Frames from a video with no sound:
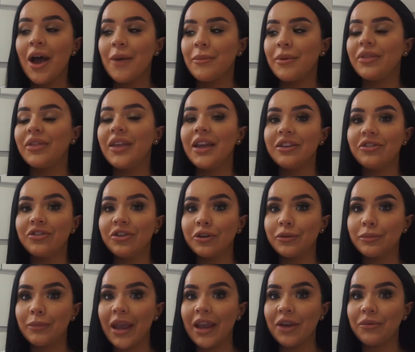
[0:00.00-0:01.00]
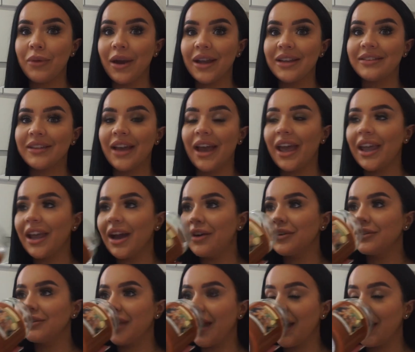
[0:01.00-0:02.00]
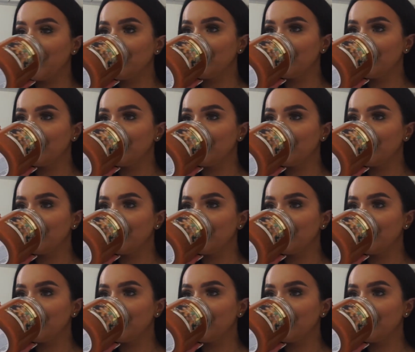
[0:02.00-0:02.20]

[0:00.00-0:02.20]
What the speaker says: But this just made my day. I was like,